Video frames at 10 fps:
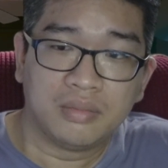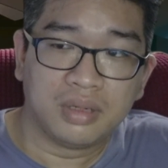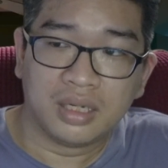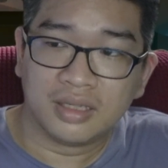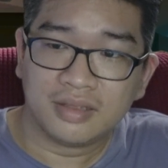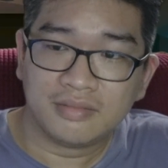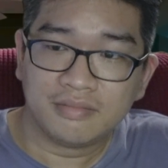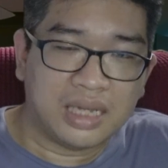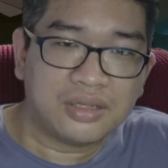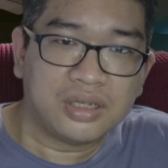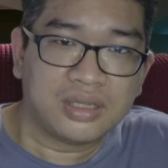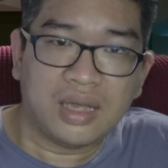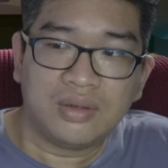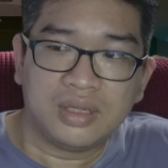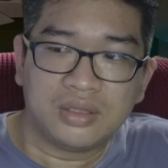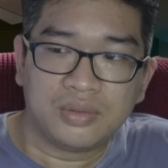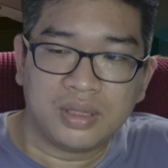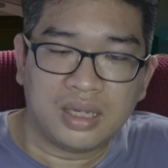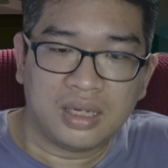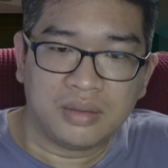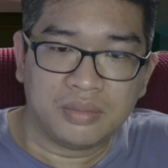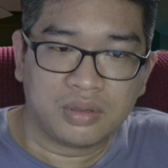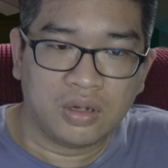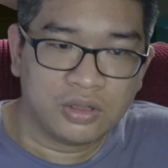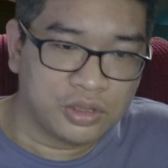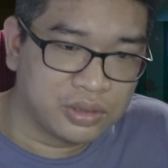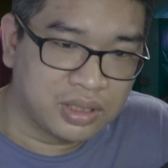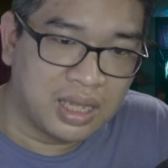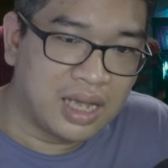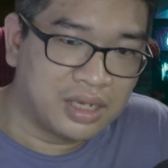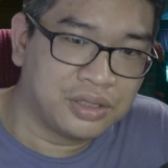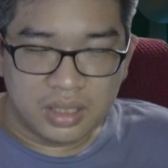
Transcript: but that's just how it is when cultures clash.